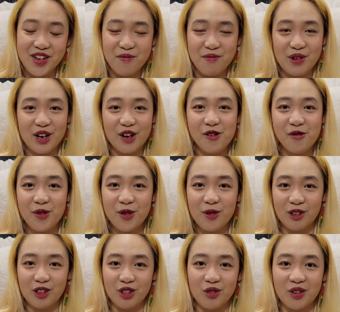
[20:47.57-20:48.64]
but I hope you
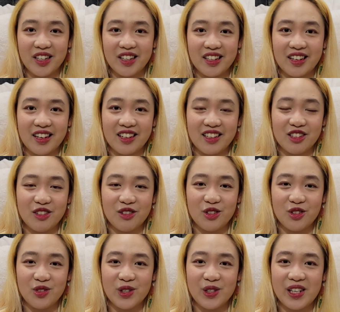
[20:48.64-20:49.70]
enjoyed it as
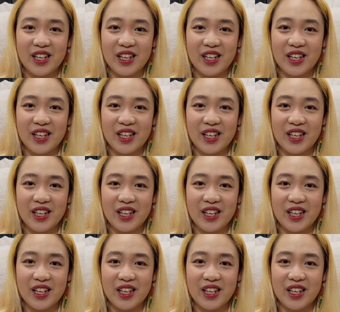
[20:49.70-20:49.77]
usual,